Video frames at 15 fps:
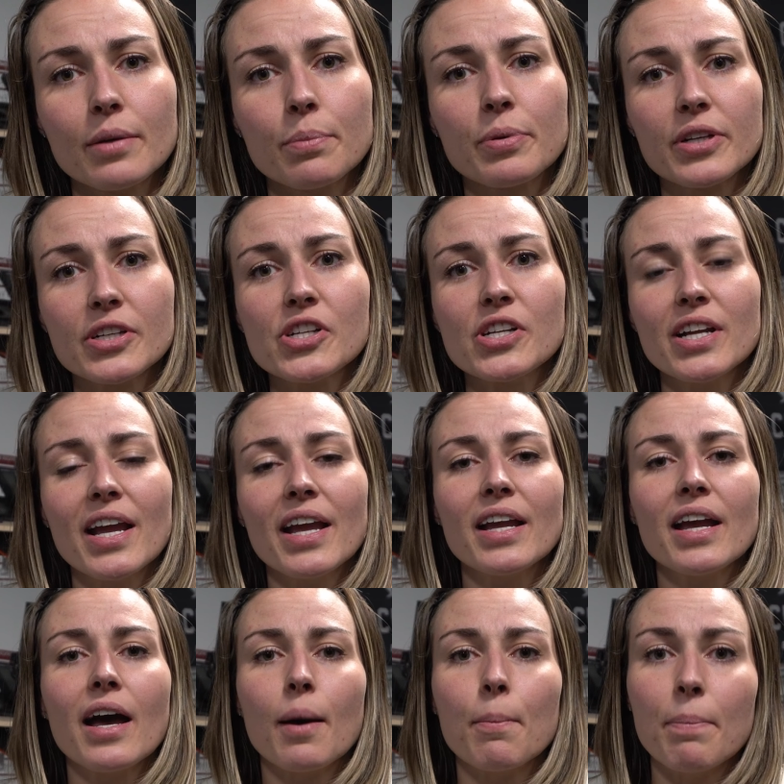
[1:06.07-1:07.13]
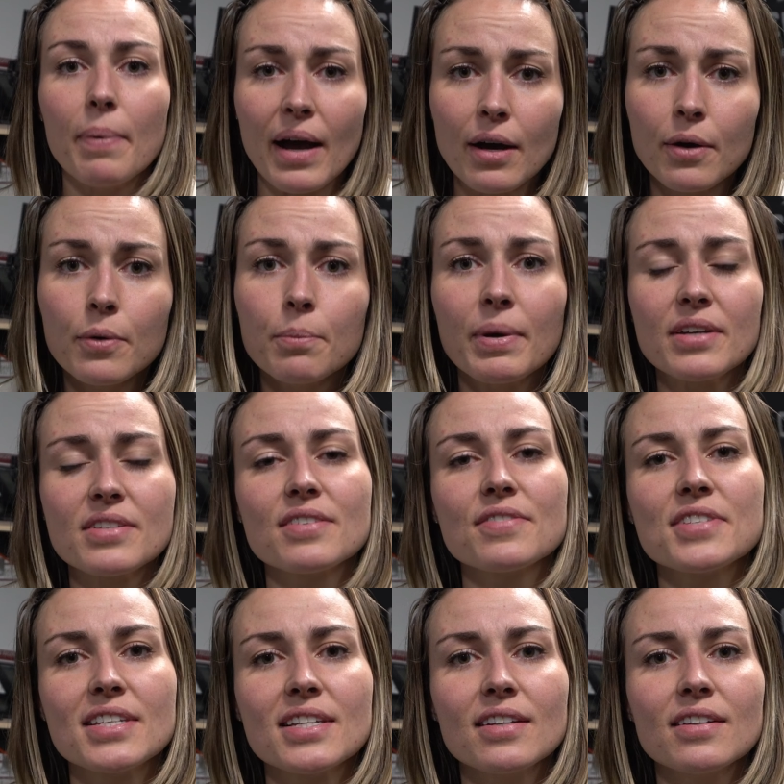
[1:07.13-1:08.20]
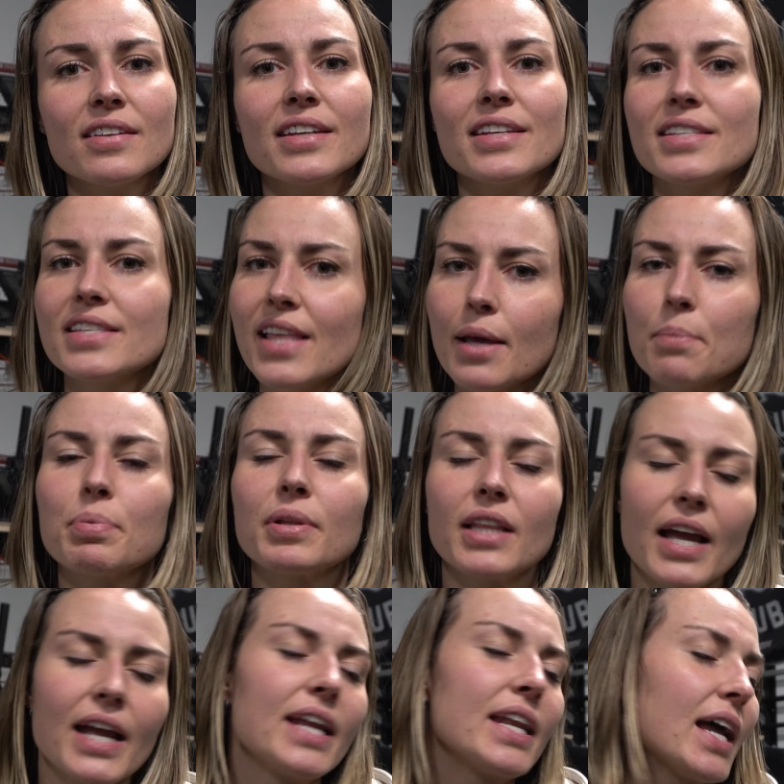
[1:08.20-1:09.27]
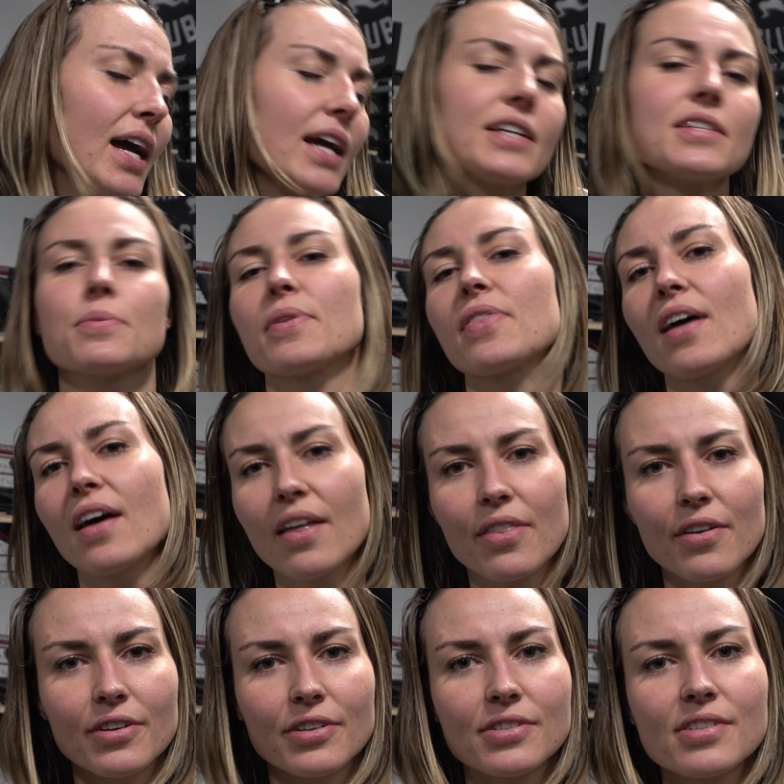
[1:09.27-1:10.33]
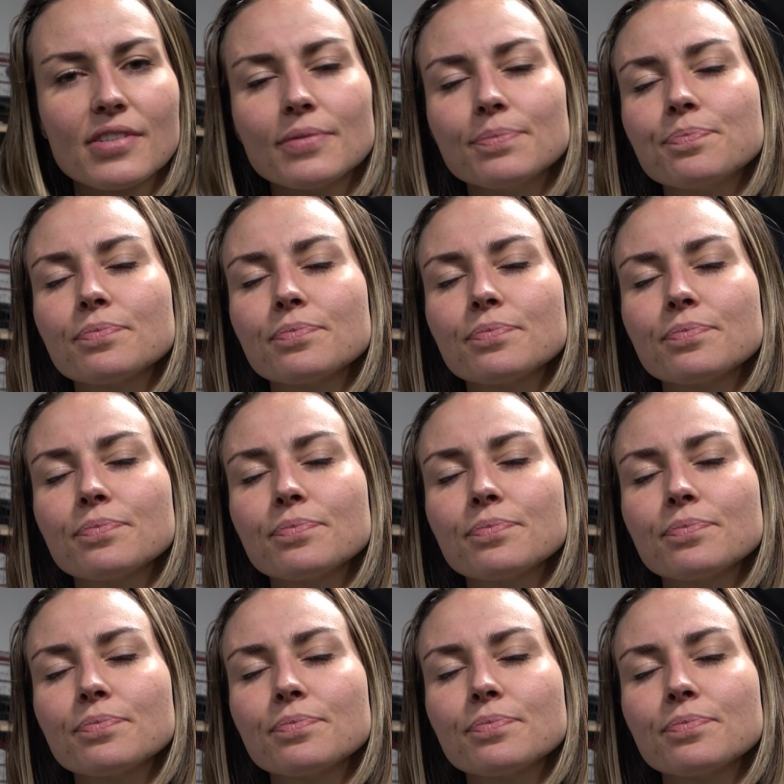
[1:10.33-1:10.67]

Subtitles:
appreciate about Bells of Steel is they play nice with others.